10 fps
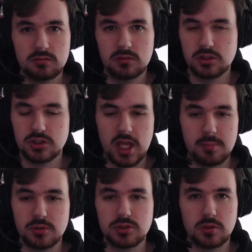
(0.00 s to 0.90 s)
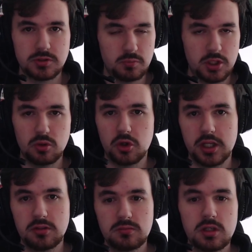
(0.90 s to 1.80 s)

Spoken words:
It just happens obviously when you log in.